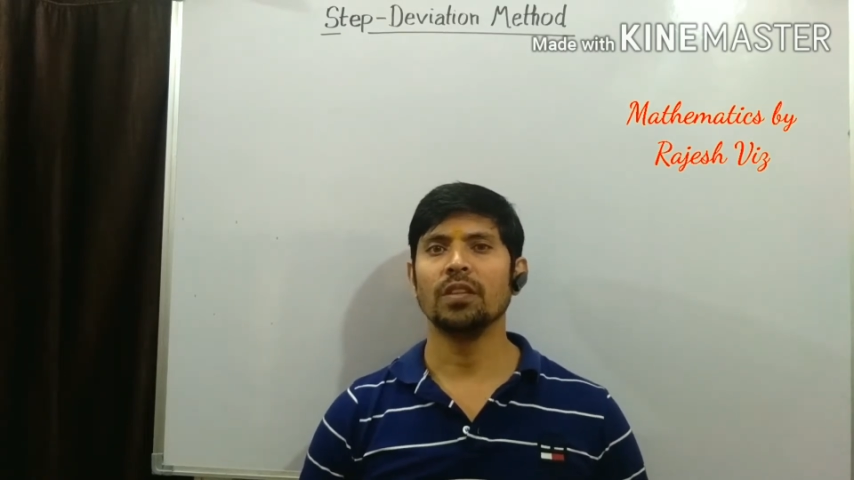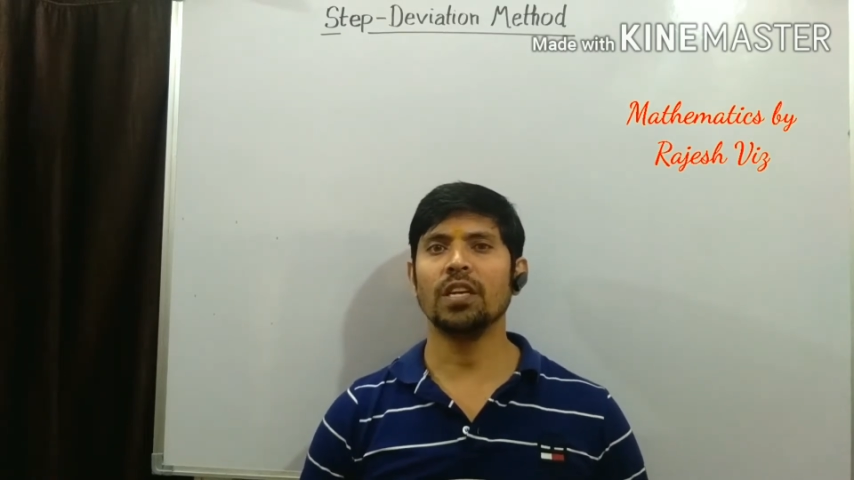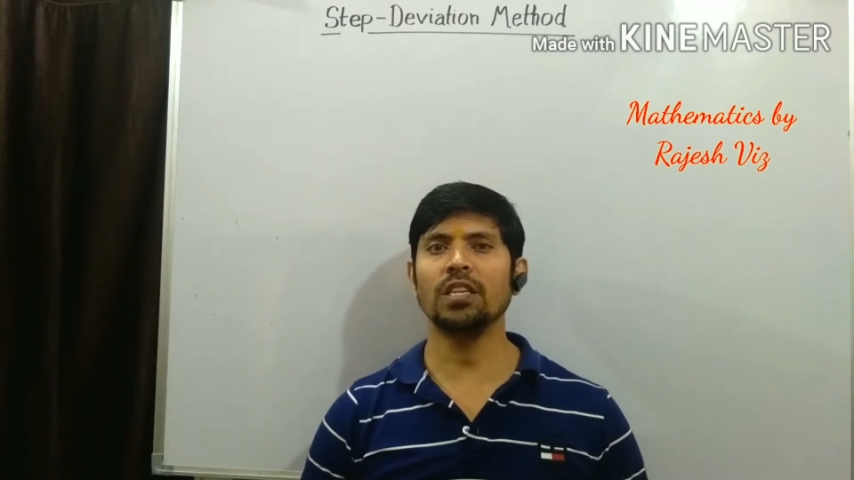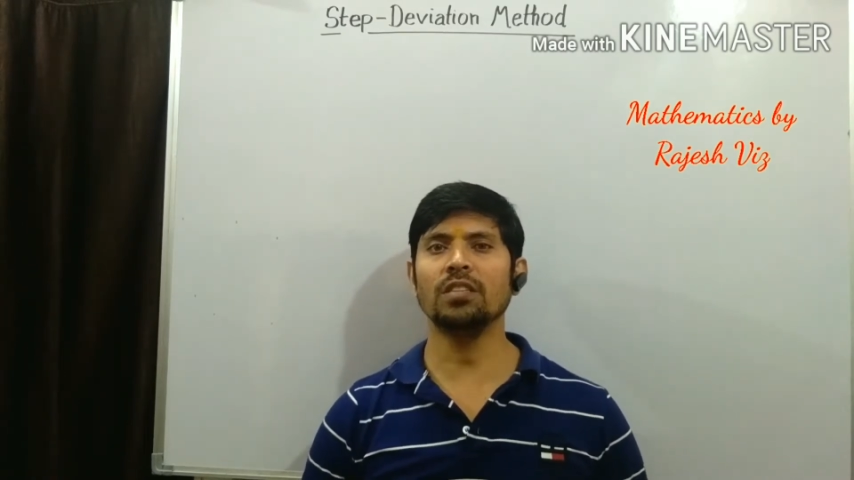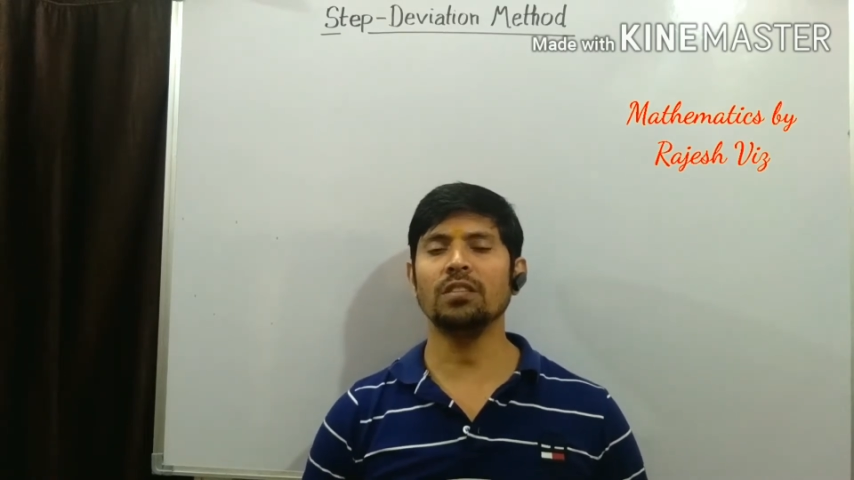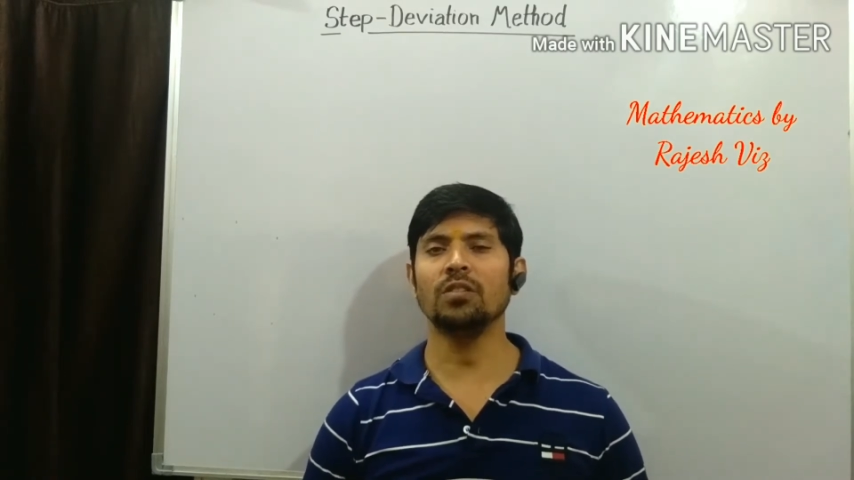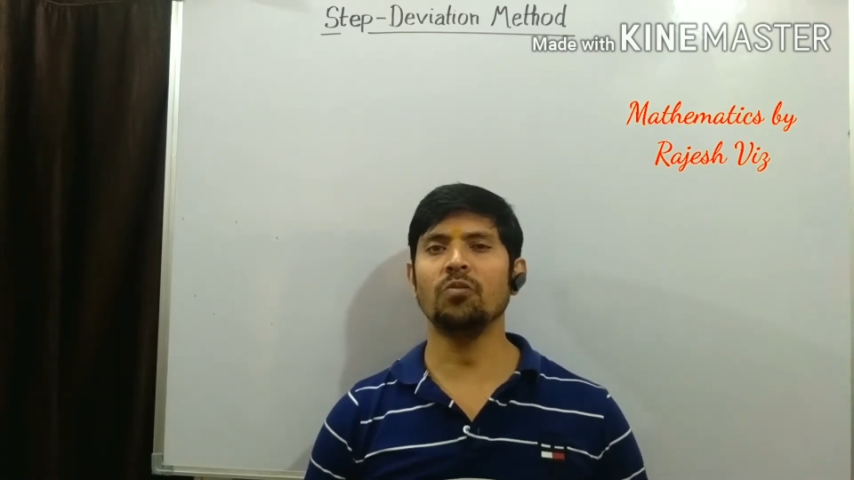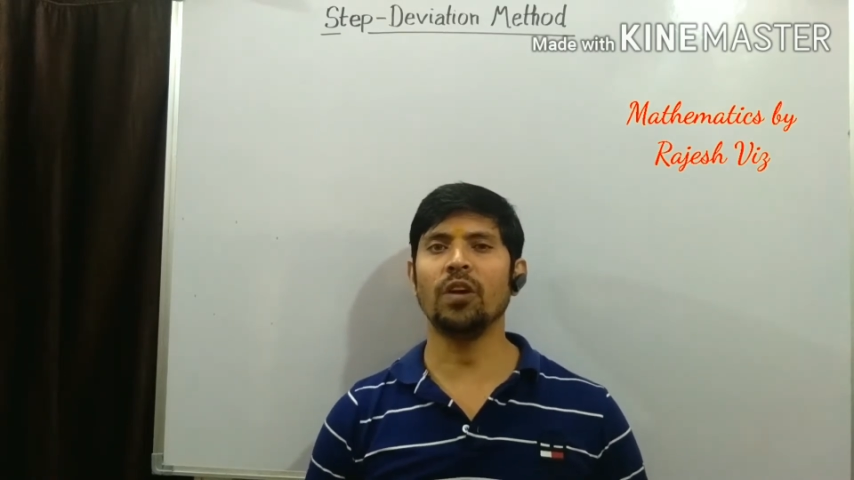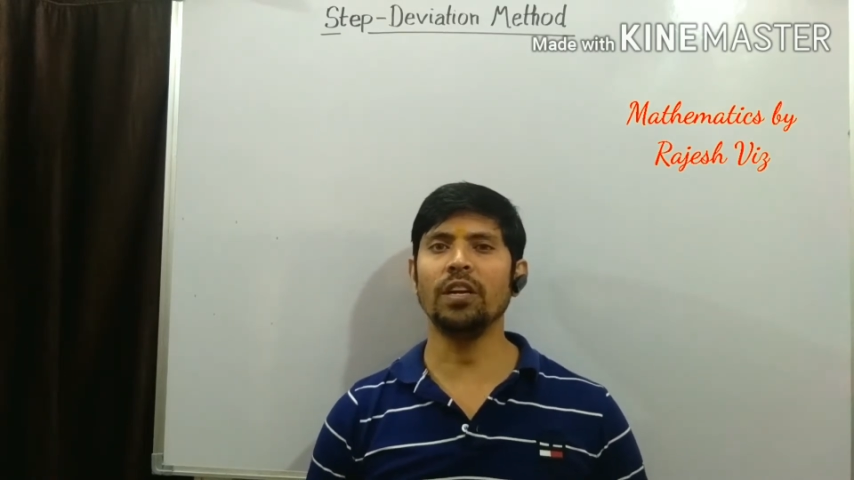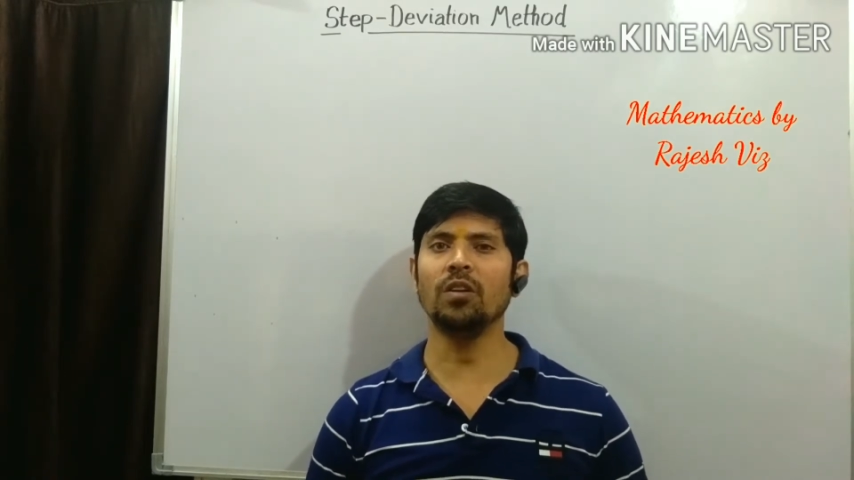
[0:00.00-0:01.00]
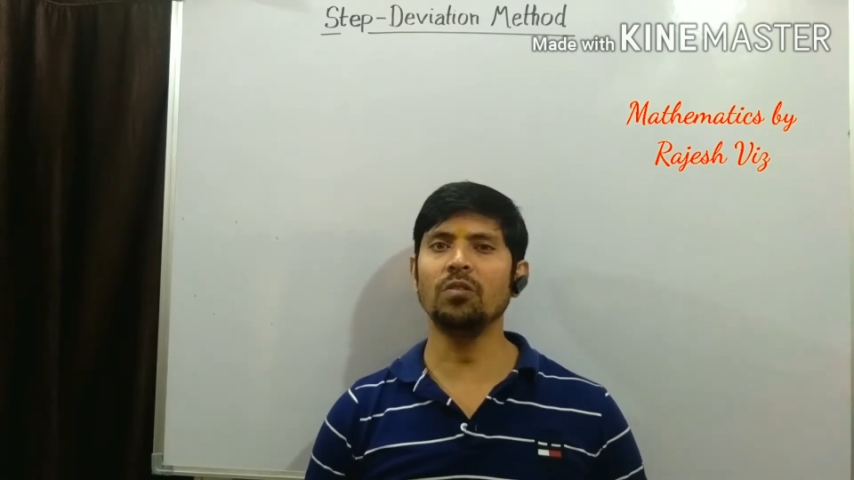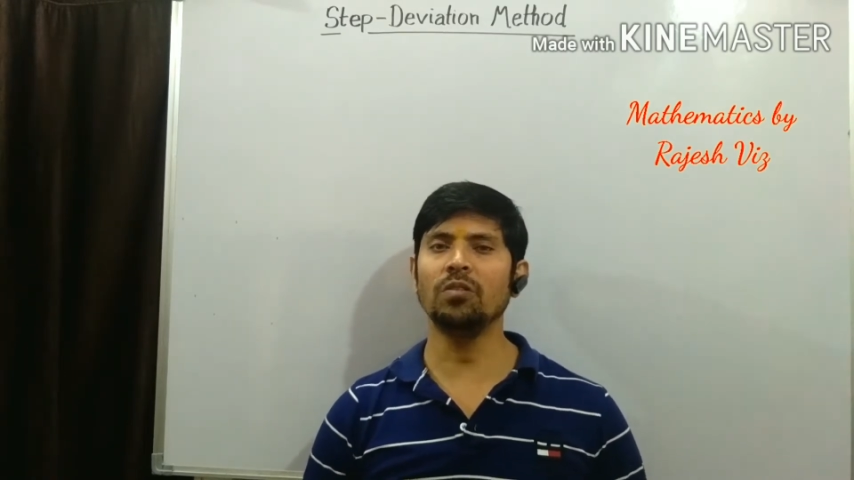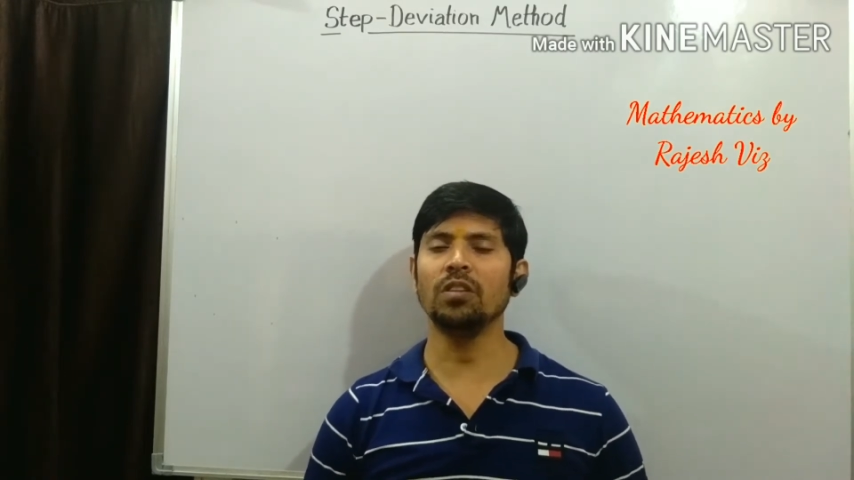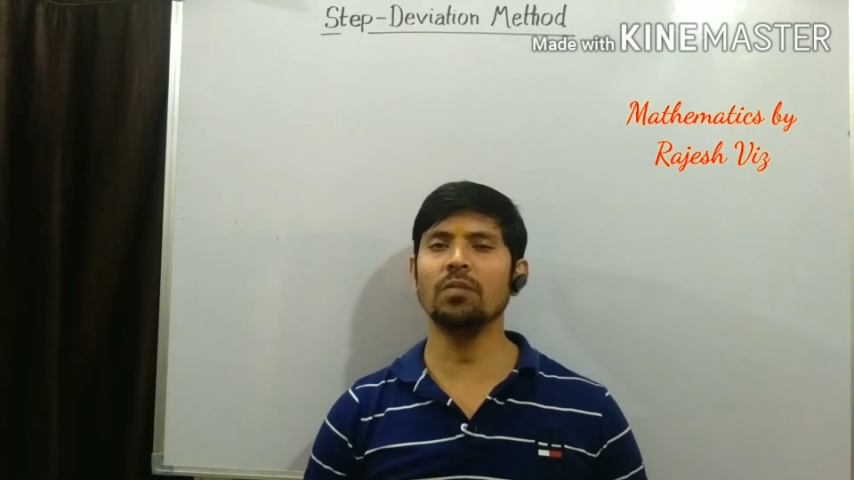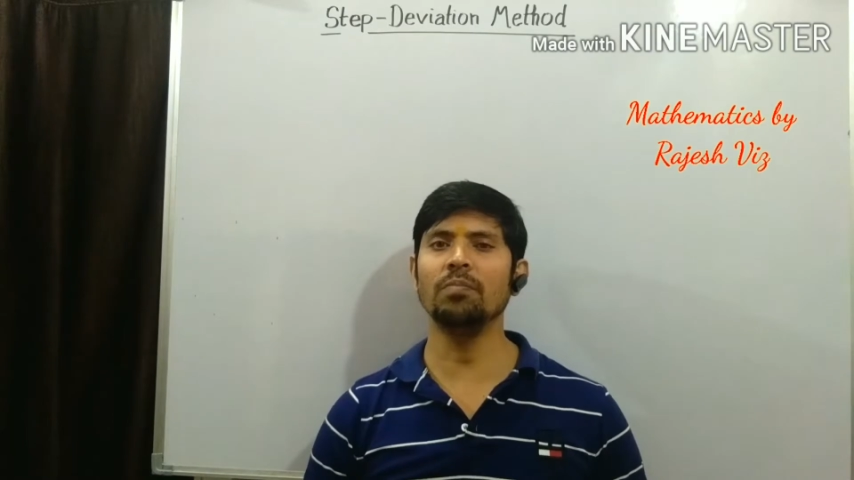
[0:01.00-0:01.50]
That is to find
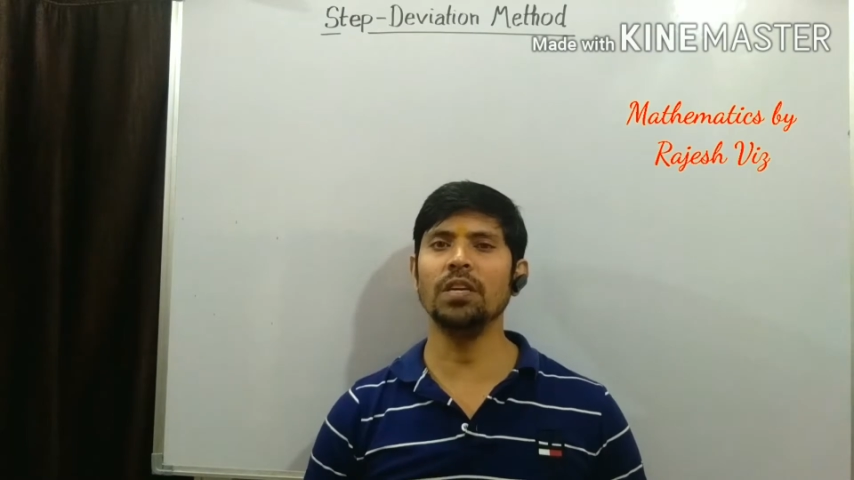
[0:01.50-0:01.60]
out the